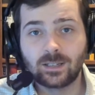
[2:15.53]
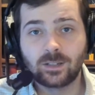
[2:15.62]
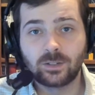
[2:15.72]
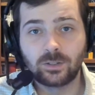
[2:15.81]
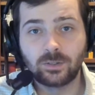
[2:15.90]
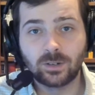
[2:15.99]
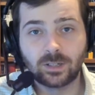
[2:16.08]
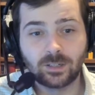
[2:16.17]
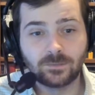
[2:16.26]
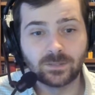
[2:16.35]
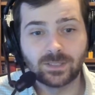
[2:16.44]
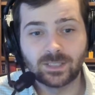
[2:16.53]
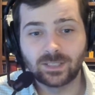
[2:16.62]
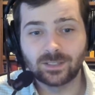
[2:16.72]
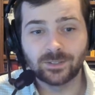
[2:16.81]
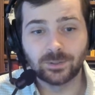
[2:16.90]

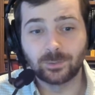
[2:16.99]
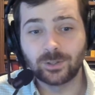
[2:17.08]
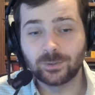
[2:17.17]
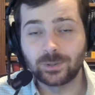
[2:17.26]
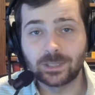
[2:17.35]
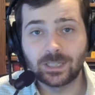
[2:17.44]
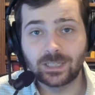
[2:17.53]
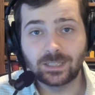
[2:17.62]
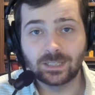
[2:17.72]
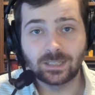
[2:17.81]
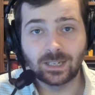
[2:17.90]
256 or 128 gig